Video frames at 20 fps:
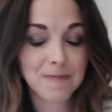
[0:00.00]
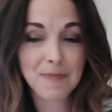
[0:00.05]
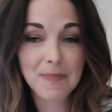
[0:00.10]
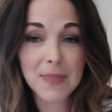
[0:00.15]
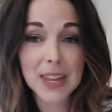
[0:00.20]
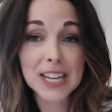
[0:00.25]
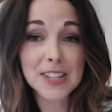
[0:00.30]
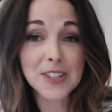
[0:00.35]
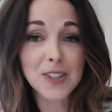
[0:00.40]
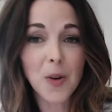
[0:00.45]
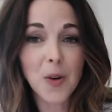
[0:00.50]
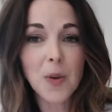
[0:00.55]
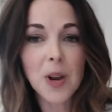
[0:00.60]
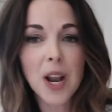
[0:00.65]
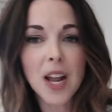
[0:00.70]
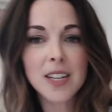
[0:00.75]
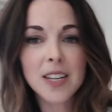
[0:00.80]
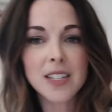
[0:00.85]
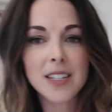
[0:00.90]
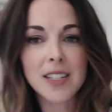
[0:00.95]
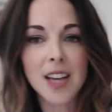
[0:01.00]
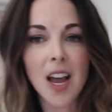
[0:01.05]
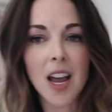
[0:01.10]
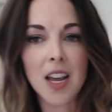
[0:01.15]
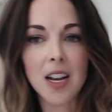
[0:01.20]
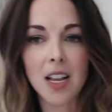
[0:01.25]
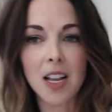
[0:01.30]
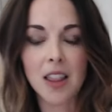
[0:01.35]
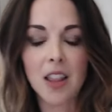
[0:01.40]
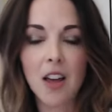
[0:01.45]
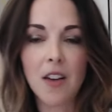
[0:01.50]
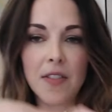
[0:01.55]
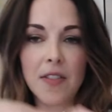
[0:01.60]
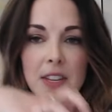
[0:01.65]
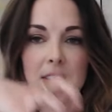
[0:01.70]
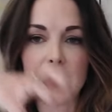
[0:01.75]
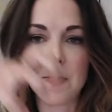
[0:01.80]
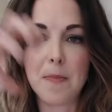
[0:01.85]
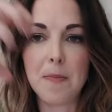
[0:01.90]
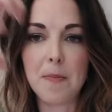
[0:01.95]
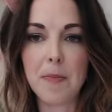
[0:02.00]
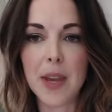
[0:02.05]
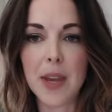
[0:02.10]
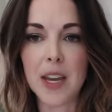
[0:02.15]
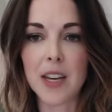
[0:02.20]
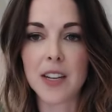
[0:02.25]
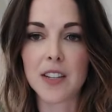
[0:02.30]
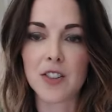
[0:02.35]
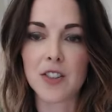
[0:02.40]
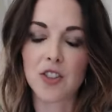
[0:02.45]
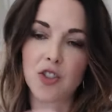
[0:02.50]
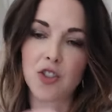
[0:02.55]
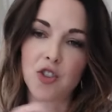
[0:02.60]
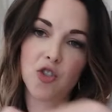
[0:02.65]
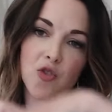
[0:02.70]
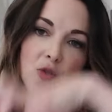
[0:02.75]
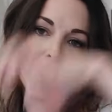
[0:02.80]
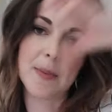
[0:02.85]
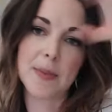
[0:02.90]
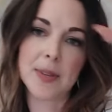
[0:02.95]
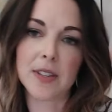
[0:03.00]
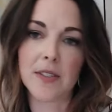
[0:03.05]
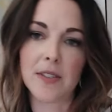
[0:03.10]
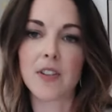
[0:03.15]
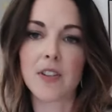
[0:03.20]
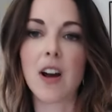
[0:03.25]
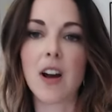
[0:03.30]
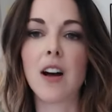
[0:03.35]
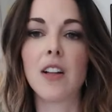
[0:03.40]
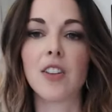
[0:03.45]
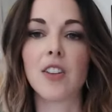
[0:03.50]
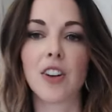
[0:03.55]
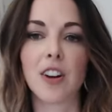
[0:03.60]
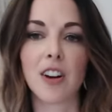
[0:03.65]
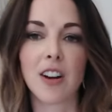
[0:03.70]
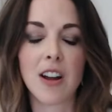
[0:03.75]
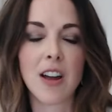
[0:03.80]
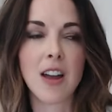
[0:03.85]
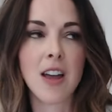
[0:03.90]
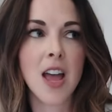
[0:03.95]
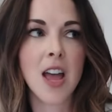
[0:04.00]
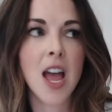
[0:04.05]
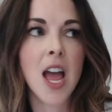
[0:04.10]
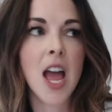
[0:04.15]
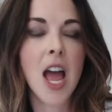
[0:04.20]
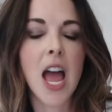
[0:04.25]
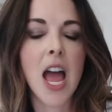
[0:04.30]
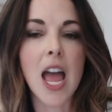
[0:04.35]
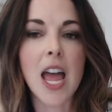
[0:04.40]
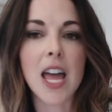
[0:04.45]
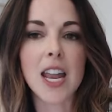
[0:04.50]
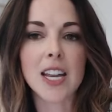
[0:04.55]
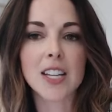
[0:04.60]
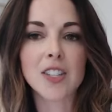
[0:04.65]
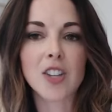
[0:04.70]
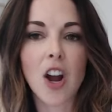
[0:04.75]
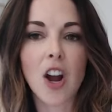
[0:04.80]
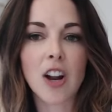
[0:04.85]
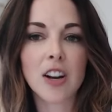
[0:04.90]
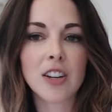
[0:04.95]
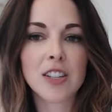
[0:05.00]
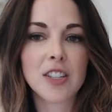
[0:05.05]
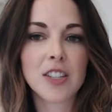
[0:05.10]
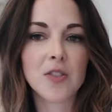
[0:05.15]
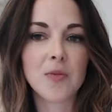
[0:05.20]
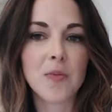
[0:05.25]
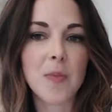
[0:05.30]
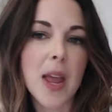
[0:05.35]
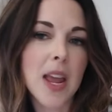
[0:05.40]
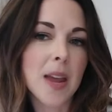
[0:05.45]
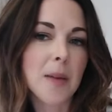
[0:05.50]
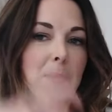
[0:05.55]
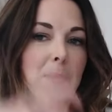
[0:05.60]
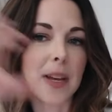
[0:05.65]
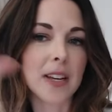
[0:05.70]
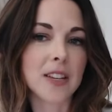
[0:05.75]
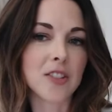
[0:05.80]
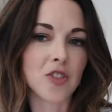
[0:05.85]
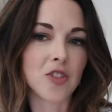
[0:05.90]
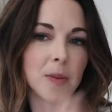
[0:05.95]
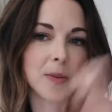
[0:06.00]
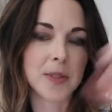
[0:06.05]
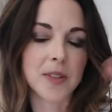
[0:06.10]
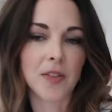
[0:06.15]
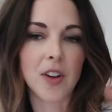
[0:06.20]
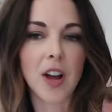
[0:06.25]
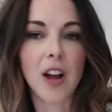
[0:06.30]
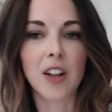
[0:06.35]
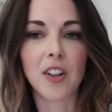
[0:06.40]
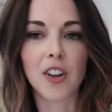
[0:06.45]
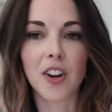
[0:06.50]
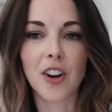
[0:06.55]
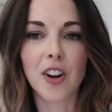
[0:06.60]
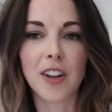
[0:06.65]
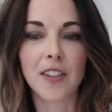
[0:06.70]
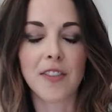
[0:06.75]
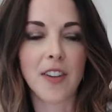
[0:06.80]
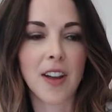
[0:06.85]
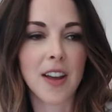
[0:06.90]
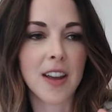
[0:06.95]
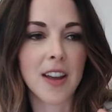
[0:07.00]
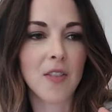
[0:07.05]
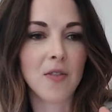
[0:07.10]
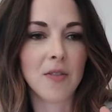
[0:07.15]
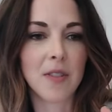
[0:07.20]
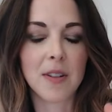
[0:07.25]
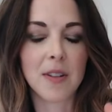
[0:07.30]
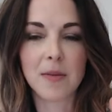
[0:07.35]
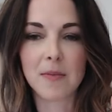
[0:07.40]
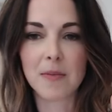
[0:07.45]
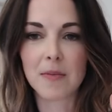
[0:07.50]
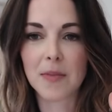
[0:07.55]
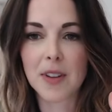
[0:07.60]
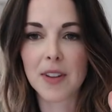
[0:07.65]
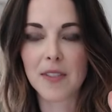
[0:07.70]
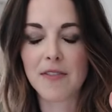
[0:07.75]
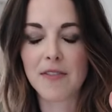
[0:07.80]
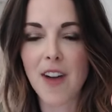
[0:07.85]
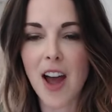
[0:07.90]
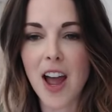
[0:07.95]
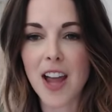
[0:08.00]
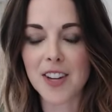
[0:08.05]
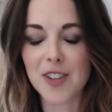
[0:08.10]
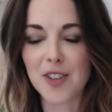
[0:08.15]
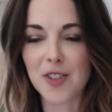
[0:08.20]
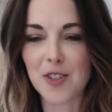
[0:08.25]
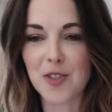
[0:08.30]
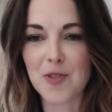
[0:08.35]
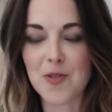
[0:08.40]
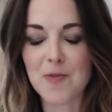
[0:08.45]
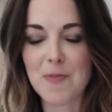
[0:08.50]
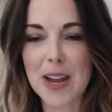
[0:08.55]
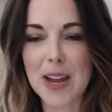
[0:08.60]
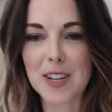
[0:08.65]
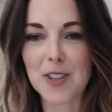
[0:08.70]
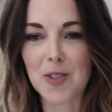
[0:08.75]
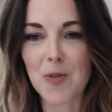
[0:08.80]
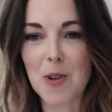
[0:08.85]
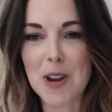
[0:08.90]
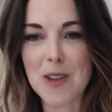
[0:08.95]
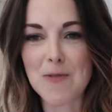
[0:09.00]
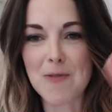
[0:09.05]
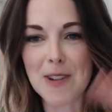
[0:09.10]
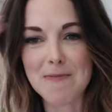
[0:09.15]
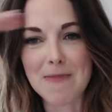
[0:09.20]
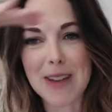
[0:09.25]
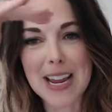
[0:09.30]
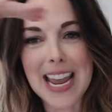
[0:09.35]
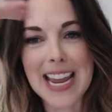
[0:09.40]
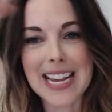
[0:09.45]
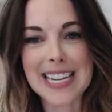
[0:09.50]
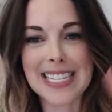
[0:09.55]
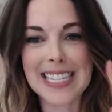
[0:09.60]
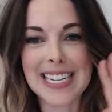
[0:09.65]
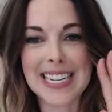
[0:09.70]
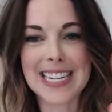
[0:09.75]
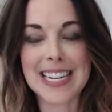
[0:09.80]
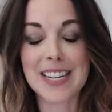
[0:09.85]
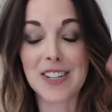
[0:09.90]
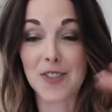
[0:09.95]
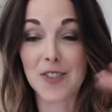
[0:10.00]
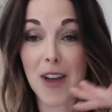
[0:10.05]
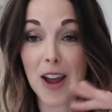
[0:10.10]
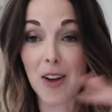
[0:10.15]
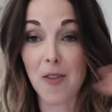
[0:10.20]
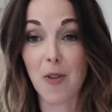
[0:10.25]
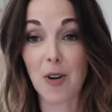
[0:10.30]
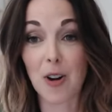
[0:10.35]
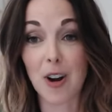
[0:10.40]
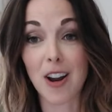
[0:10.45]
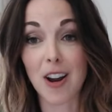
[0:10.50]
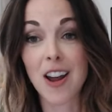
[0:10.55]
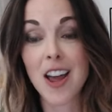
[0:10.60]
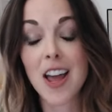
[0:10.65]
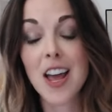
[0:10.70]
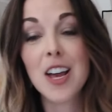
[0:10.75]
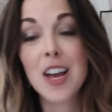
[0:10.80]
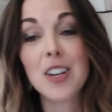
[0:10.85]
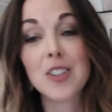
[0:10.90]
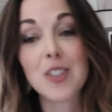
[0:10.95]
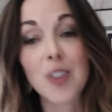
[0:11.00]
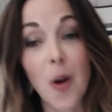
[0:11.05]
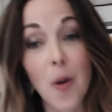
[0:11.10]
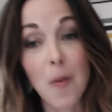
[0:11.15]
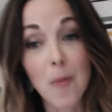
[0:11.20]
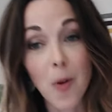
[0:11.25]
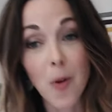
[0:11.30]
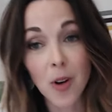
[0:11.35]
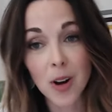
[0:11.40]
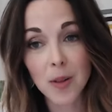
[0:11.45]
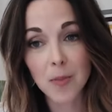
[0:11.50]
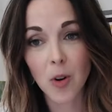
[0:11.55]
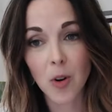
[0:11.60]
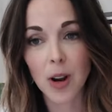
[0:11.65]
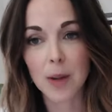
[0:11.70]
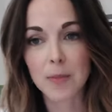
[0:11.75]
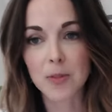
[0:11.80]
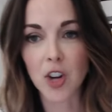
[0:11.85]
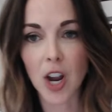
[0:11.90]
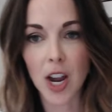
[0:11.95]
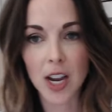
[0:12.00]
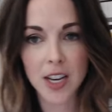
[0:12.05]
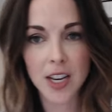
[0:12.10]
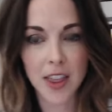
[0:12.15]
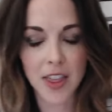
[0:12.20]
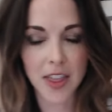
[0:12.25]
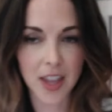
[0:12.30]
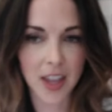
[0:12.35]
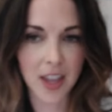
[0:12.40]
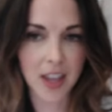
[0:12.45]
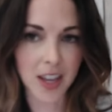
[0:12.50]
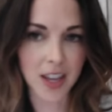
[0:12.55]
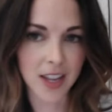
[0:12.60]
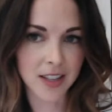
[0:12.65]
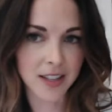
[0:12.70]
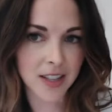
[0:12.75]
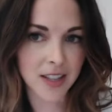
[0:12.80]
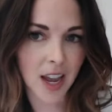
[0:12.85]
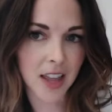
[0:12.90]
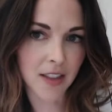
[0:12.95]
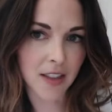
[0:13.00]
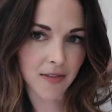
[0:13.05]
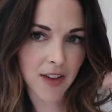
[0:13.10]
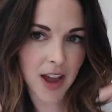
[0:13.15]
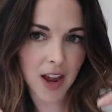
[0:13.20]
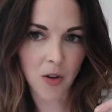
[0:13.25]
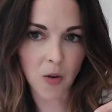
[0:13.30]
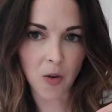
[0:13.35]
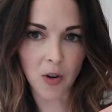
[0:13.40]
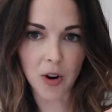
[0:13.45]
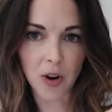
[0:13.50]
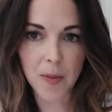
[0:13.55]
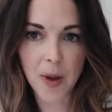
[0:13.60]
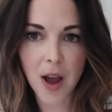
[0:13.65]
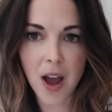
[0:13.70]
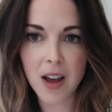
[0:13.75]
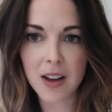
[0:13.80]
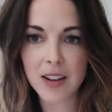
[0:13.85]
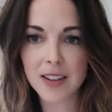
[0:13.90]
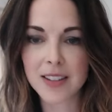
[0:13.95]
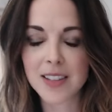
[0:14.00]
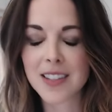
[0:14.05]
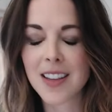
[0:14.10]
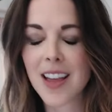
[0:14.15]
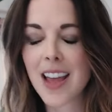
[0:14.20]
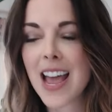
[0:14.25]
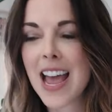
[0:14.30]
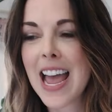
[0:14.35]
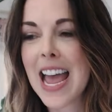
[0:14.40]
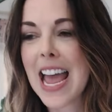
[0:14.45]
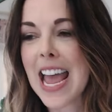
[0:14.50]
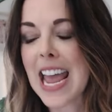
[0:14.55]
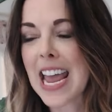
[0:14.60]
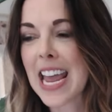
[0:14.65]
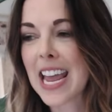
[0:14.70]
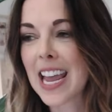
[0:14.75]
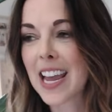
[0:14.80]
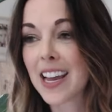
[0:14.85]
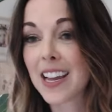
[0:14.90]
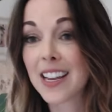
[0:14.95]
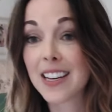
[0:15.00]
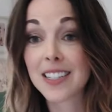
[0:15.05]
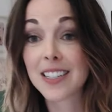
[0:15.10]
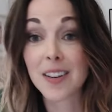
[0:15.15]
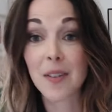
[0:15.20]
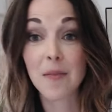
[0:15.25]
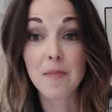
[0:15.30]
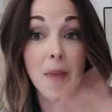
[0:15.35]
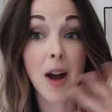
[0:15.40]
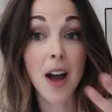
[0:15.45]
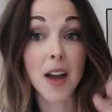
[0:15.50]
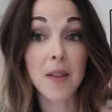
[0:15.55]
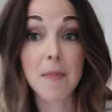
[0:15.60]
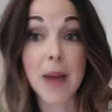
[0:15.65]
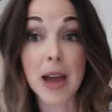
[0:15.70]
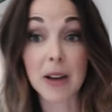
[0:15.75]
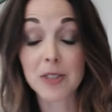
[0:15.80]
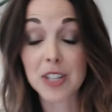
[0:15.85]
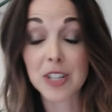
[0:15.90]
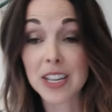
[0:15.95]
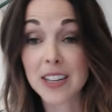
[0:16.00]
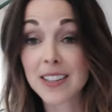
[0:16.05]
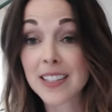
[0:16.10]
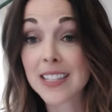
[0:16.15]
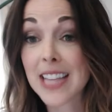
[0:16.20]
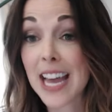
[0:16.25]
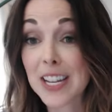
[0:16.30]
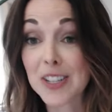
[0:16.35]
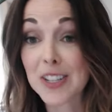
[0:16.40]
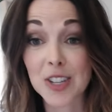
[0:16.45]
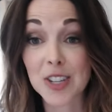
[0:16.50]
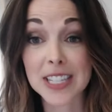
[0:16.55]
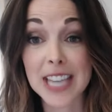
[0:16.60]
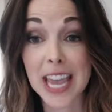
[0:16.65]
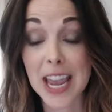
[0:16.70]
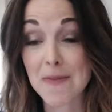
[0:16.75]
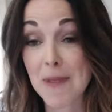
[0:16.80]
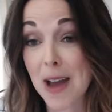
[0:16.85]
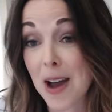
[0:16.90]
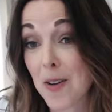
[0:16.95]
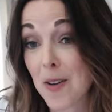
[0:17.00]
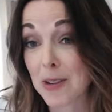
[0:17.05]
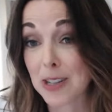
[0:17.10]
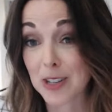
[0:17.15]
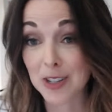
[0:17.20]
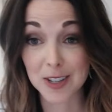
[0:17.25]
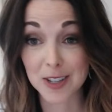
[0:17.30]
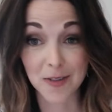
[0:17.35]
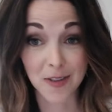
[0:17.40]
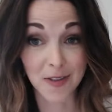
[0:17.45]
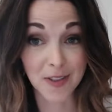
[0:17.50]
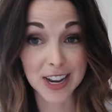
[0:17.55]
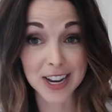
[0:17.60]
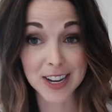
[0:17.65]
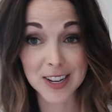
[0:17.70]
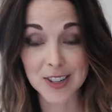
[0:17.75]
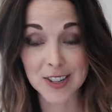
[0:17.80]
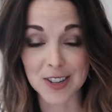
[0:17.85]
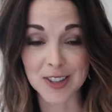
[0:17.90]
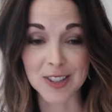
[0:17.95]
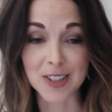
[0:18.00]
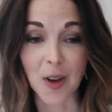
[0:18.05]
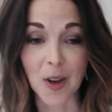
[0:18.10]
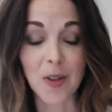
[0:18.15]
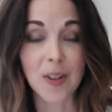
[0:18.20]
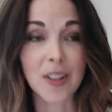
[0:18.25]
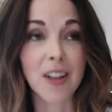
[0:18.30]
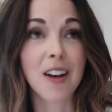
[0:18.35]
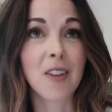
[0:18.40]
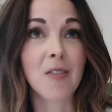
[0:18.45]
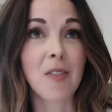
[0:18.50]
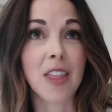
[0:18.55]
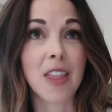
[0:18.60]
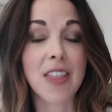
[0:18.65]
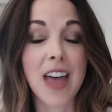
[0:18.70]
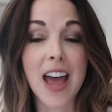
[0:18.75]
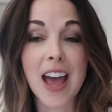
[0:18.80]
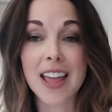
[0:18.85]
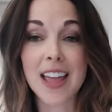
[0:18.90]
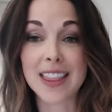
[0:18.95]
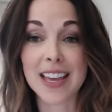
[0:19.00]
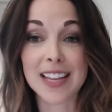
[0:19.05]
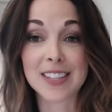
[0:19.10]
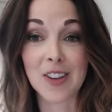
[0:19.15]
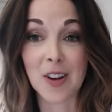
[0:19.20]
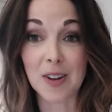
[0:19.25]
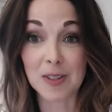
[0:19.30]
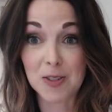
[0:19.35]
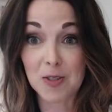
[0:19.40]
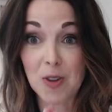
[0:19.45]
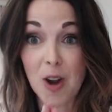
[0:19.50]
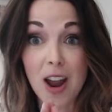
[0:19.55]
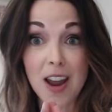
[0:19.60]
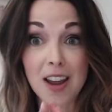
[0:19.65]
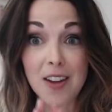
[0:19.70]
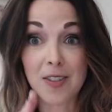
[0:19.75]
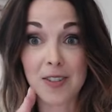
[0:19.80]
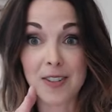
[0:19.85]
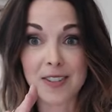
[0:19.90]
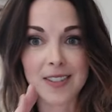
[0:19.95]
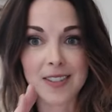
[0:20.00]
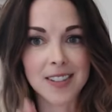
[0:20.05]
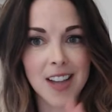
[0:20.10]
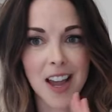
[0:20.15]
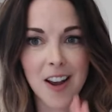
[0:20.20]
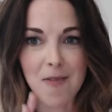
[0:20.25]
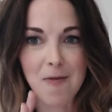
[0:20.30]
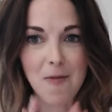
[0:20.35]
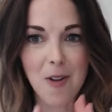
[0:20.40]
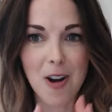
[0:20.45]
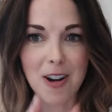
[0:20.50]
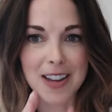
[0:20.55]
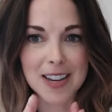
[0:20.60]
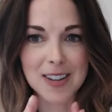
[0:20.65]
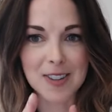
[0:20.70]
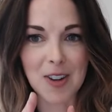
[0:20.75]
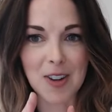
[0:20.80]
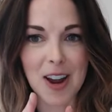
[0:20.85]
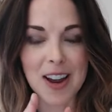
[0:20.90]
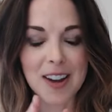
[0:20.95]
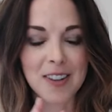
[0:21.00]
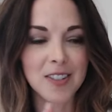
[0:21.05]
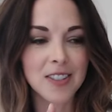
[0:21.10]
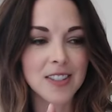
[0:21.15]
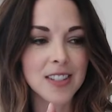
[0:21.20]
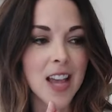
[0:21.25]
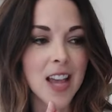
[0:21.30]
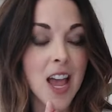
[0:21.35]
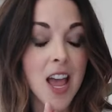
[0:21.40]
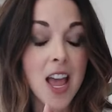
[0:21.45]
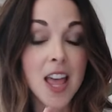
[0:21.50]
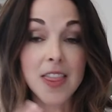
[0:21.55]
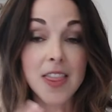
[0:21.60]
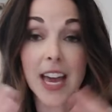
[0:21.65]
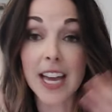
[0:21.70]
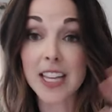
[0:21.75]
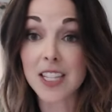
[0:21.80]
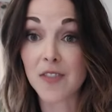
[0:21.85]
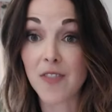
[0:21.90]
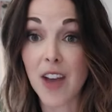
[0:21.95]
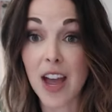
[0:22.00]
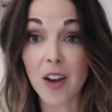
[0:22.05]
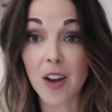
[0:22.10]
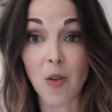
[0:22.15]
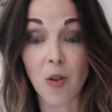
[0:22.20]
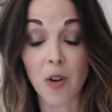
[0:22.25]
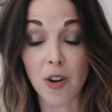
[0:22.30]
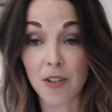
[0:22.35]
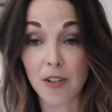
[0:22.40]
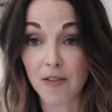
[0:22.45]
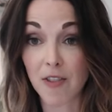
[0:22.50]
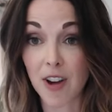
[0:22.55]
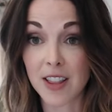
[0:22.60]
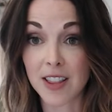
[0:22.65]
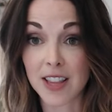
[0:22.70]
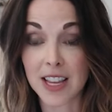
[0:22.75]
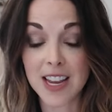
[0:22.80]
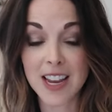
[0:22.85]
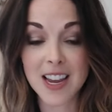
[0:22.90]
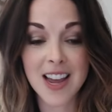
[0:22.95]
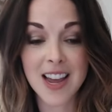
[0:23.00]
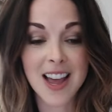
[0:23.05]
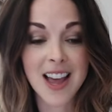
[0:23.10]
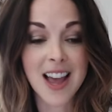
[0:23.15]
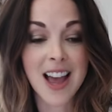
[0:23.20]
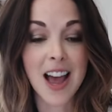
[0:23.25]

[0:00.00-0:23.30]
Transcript: And so when I design, I love these big strips of color. And it's hard to make big strips of color if I am confined to my 21 by 18 inch fat quarter. So more and more, I'm trying to think inside the fat quarter box. And Mod Mountains, that just came out. We just finished a sew along with that. That's all triangles. It's kind of wonky triangles. That's fat quarter friendly.